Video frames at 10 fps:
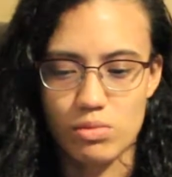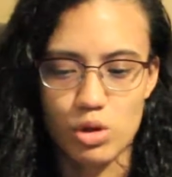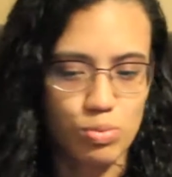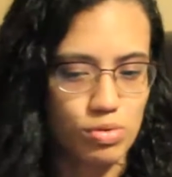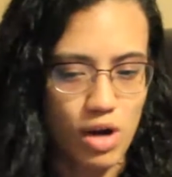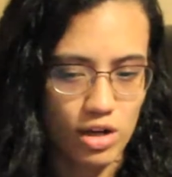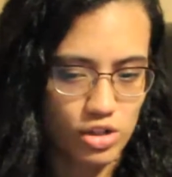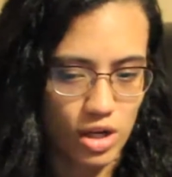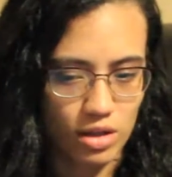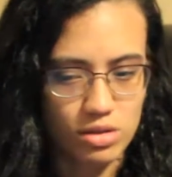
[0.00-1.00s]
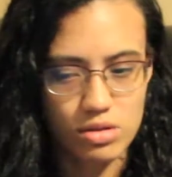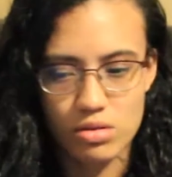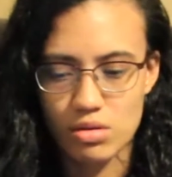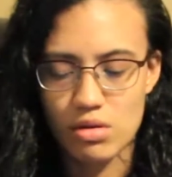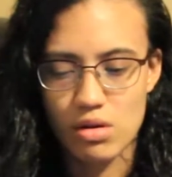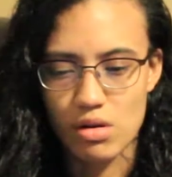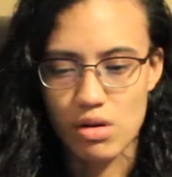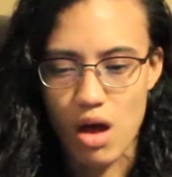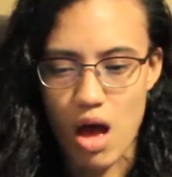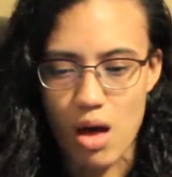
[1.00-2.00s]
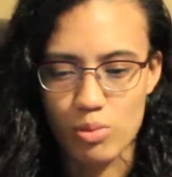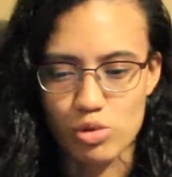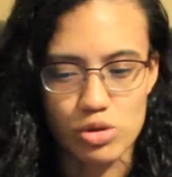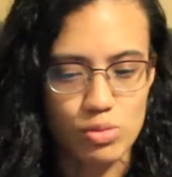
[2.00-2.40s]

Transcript: your project, which